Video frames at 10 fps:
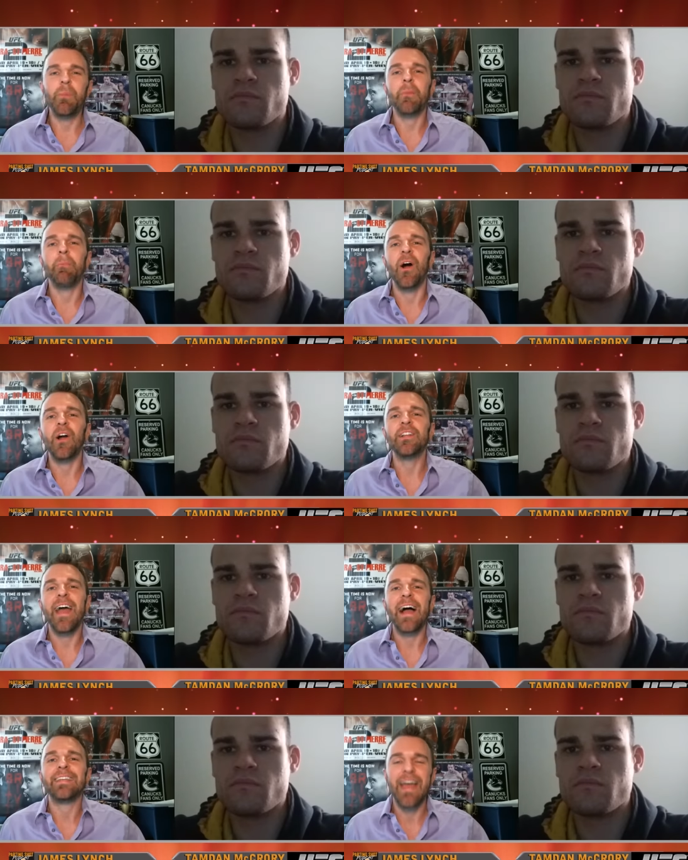Speaker 1: by the Barn
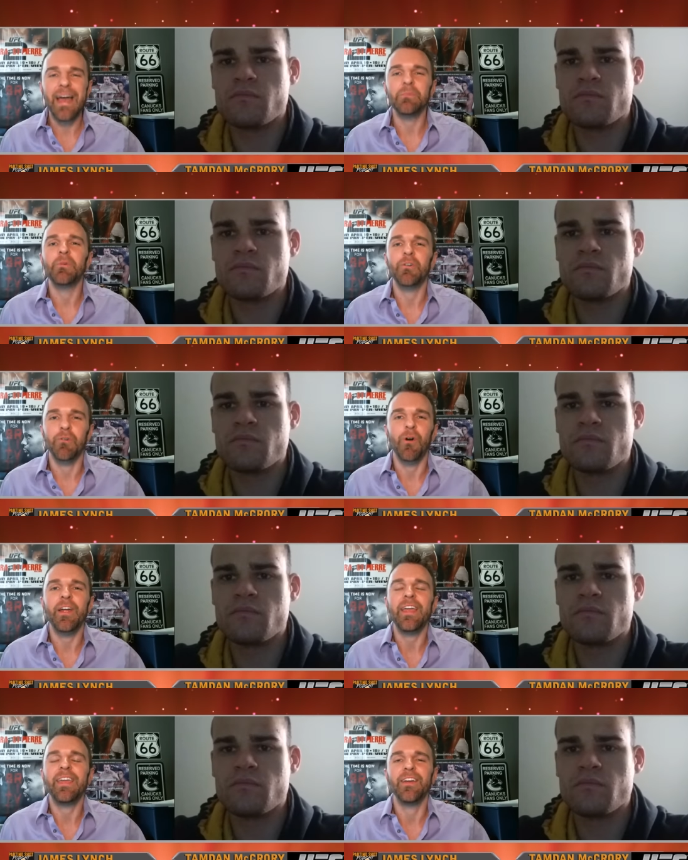Cat, Tamdan
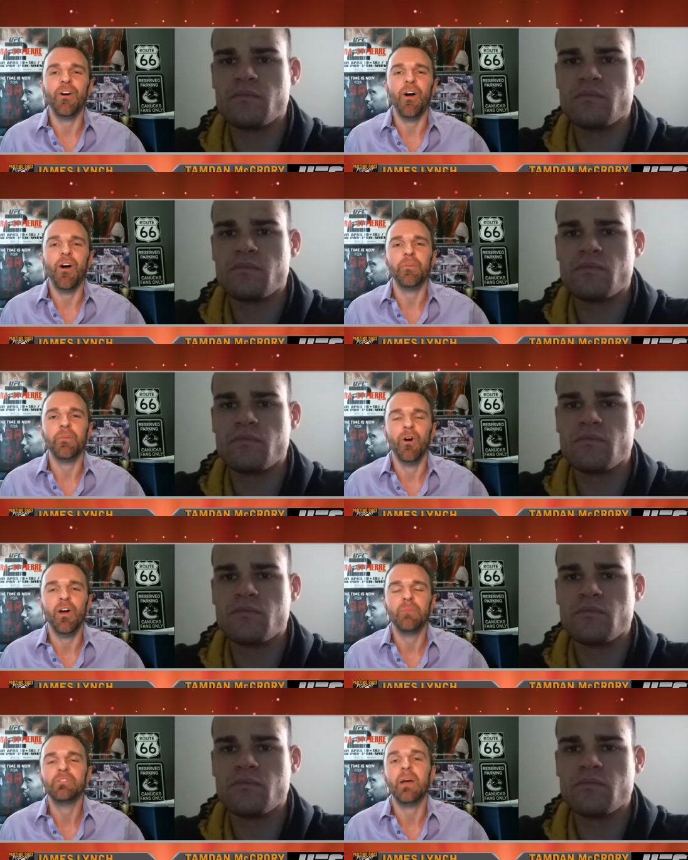McCrory, here on the
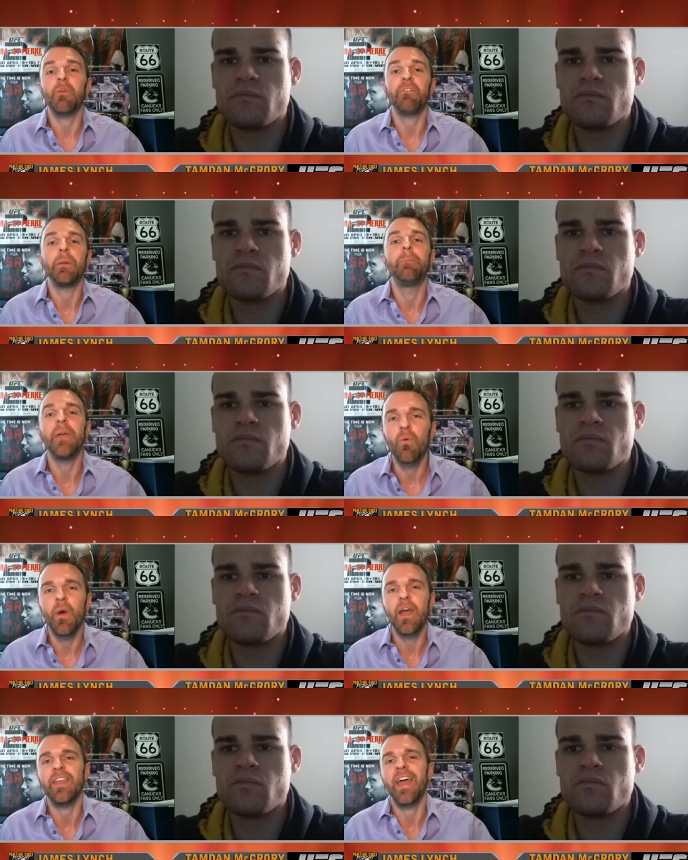program. He's coming off a big
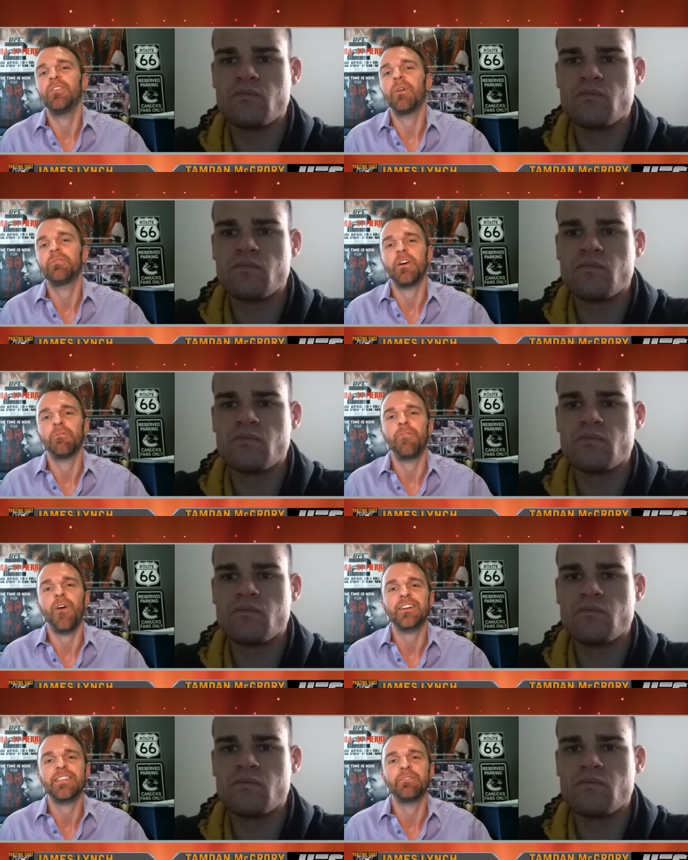win at UFC on
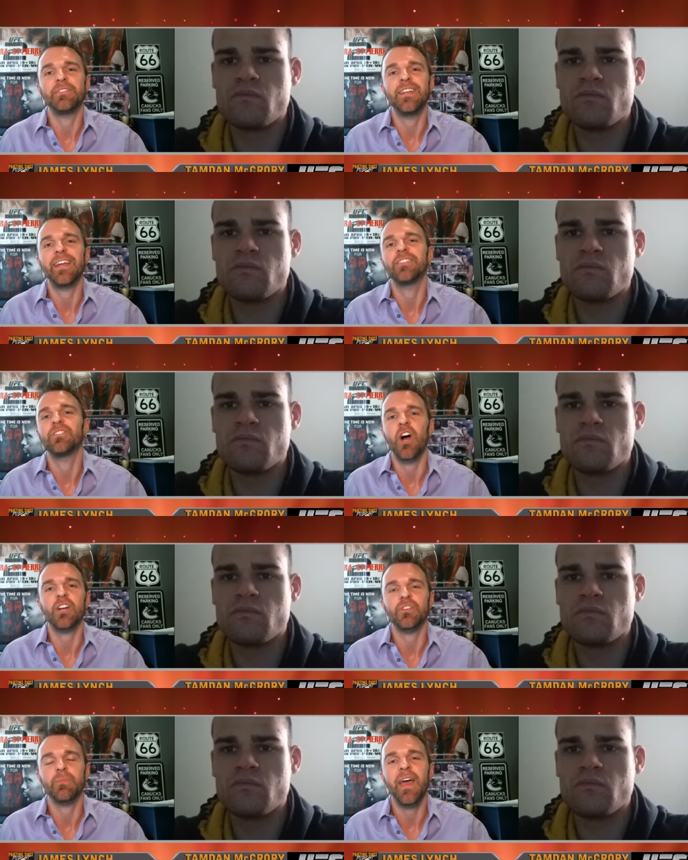Fox 17 against Josh
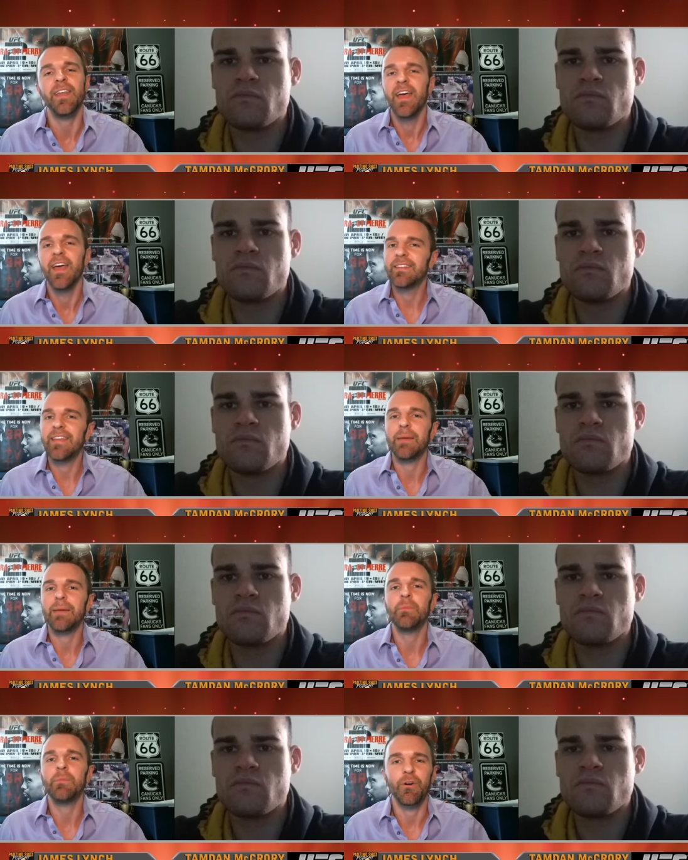Samman.
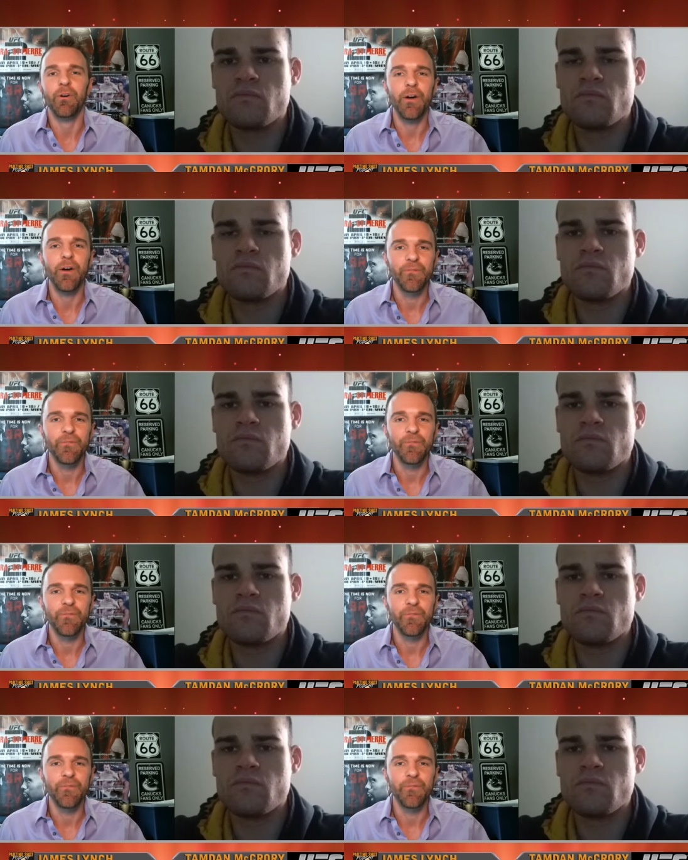Tamdan, how are you?